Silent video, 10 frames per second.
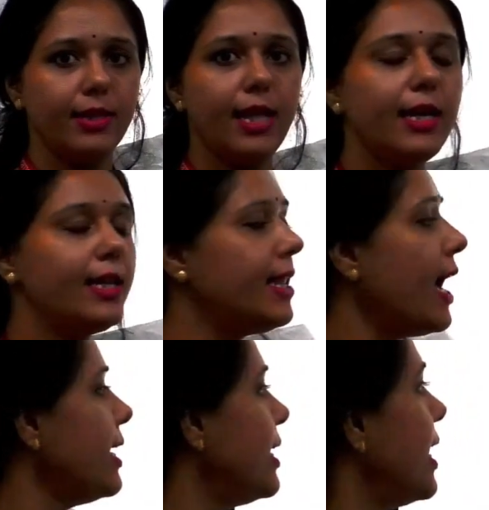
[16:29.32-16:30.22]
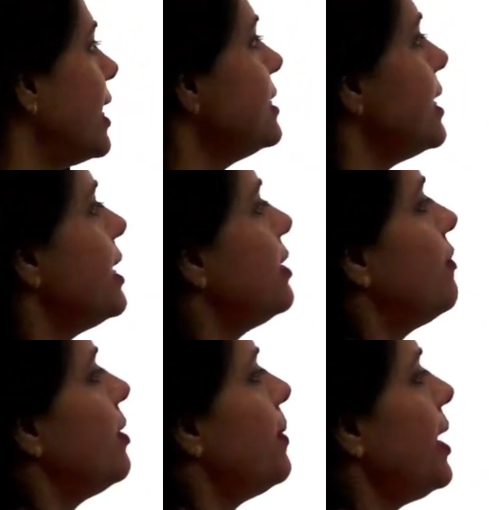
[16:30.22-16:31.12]
then in that case
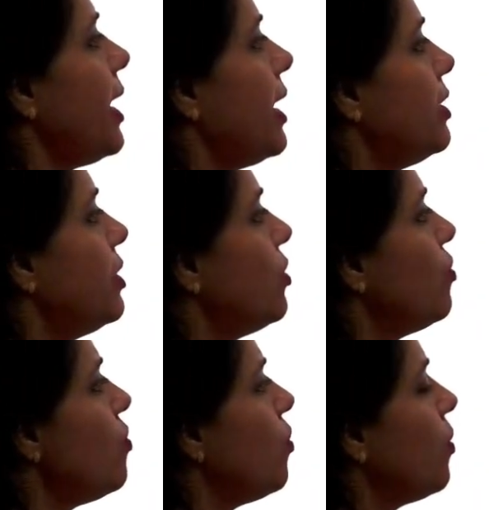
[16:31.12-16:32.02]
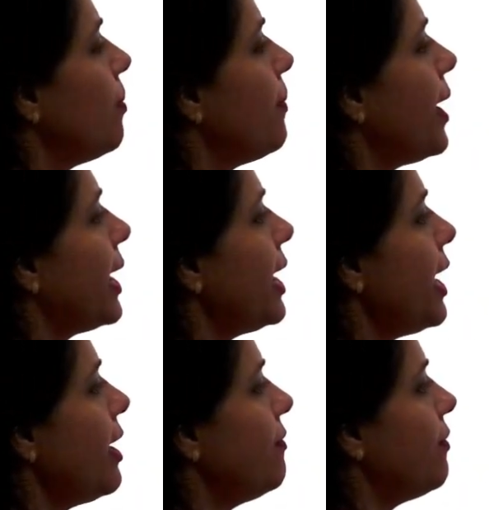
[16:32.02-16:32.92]
it will be N2
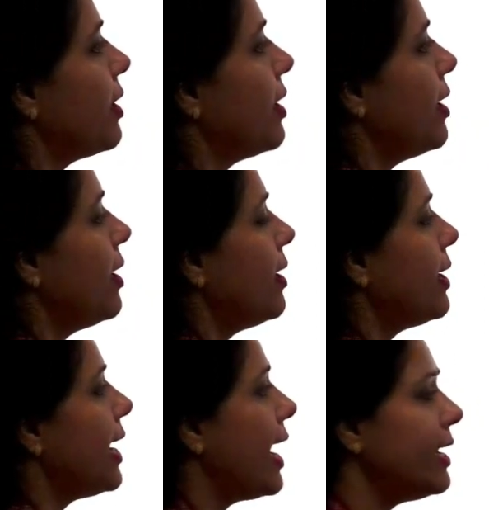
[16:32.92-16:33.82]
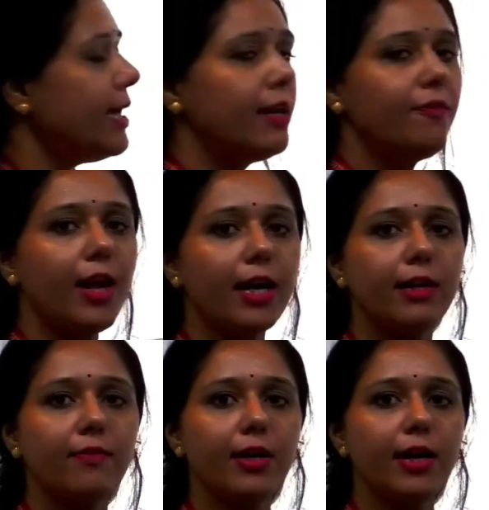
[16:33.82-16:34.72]
by N1. Cladding
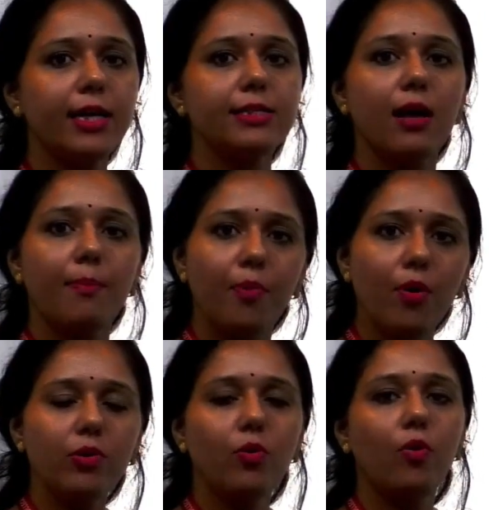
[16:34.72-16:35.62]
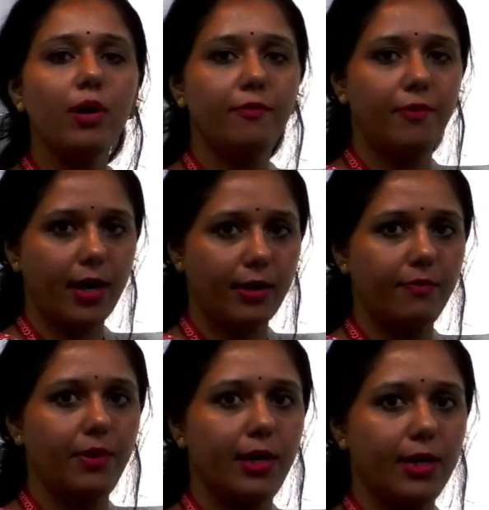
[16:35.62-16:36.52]
refractive index upon core
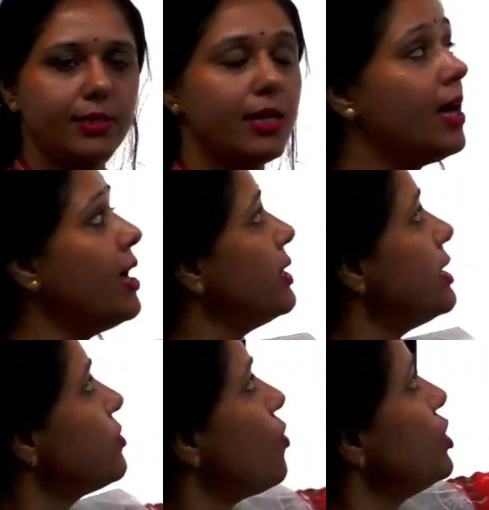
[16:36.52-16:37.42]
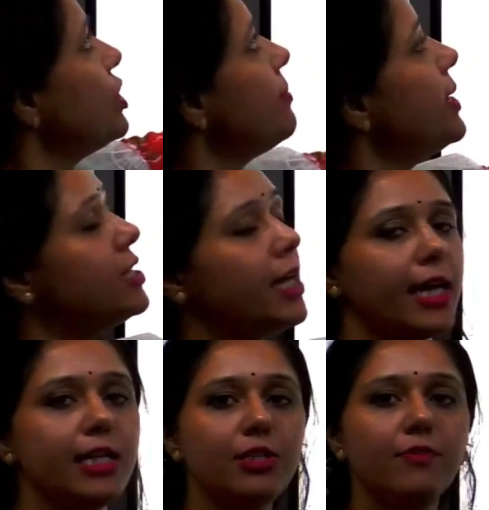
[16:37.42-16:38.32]
refractive index. This question may
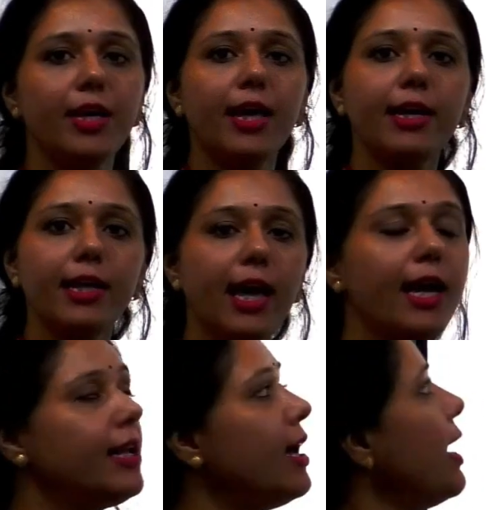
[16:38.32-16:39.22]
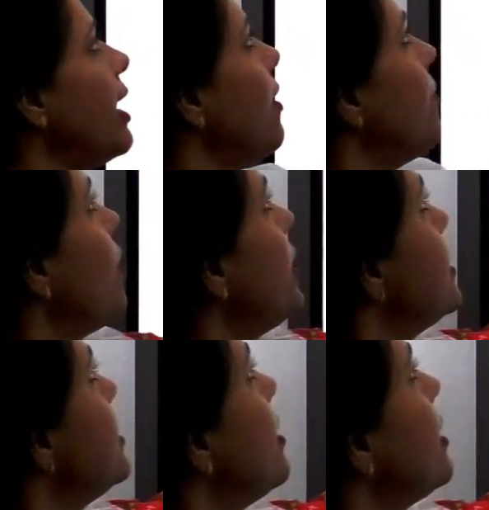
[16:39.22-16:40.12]
change. We can get what
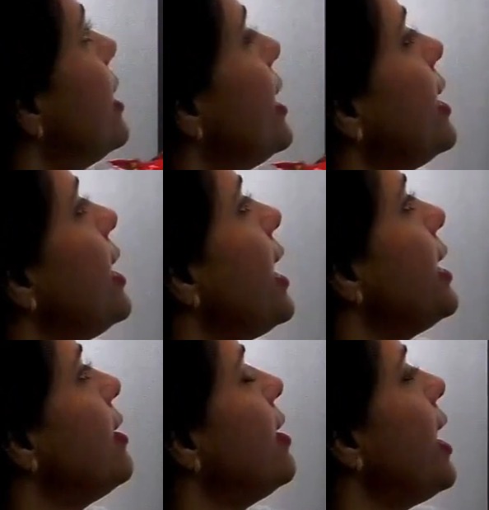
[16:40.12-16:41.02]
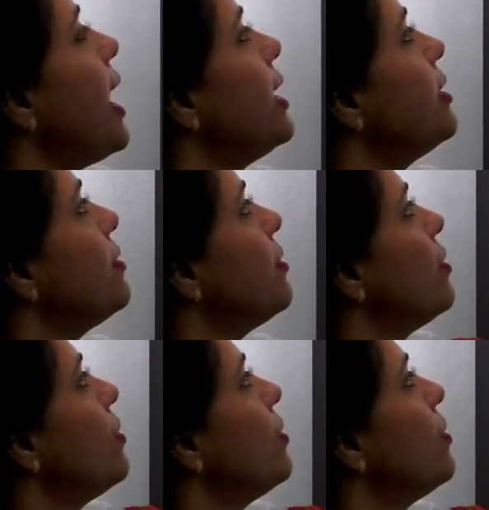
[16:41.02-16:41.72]
is the critical angle at